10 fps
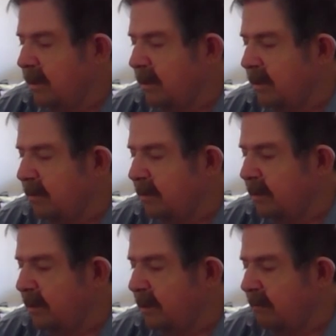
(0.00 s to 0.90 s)

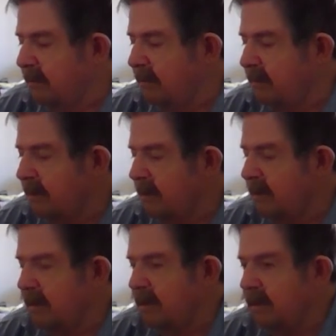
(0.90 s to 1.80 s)

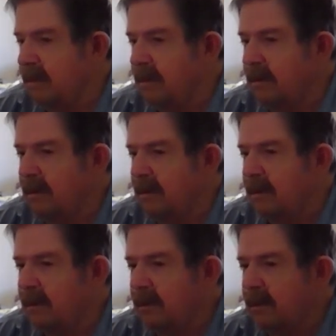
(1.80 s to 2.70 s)

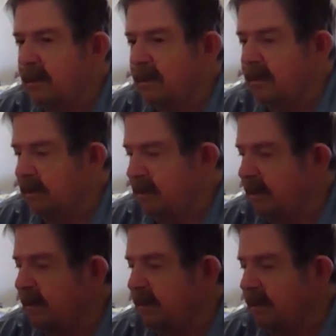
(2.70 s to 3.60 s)

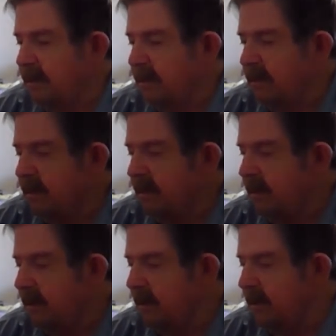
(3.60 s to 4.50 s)

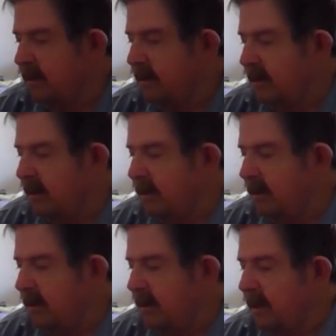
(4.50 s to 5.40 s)

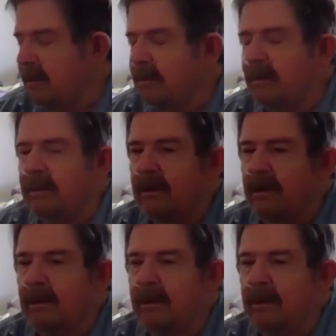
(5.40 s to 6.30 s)

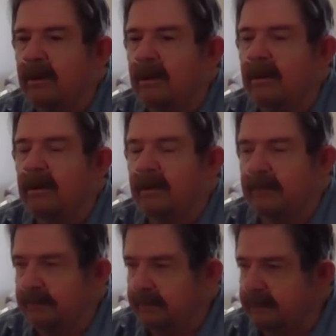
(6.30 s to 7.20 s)

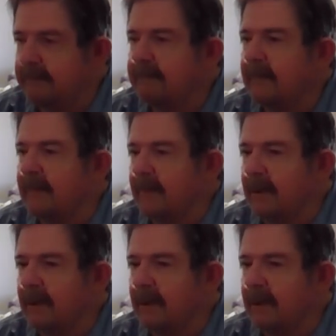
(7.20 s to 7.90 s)
This person isn't speaking.